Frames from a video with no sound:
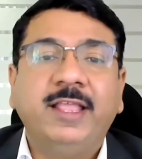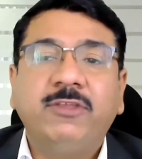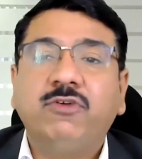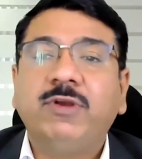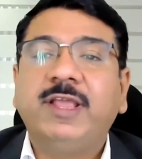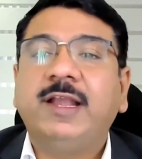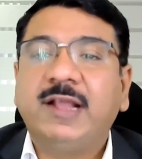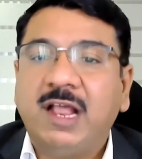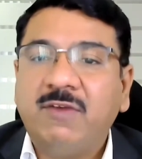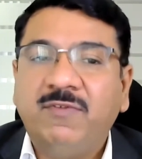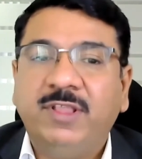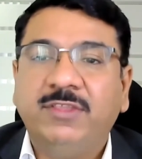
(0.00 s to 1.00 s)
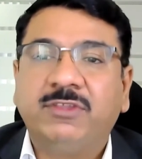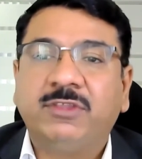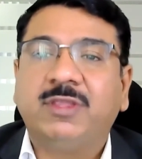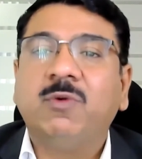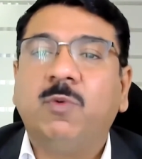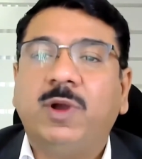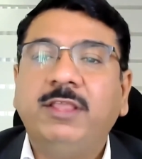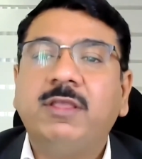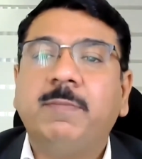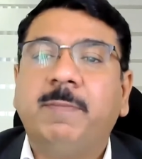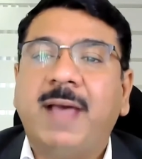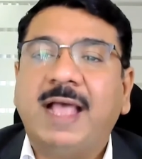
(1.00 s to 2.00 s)
they should get convinced what is
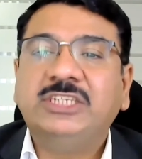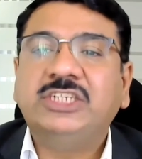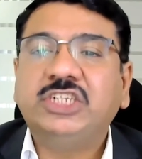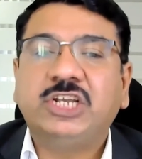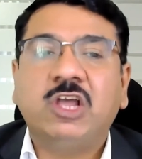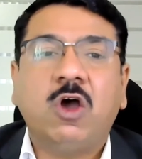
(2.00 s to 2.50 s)
the magic